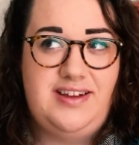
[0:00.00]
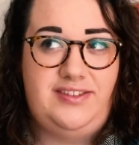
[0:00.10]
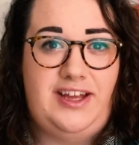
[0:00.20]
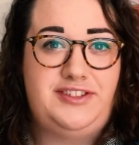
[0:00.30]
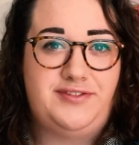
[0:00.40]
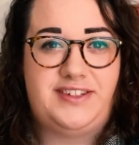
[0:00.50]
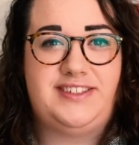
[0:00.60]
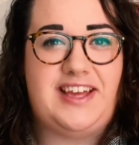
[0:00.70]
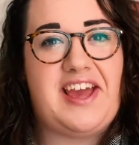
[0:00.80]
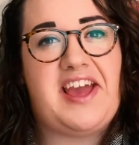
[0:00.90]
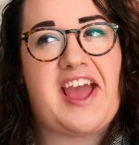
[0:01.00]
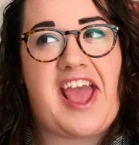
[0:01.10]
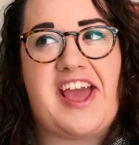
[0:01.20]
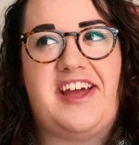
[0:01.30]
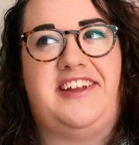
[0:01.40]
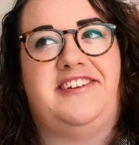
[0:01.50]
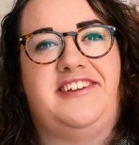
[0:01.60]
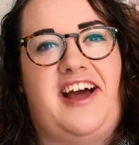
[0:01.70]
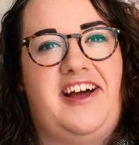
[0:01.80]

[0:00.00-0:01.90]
less risky and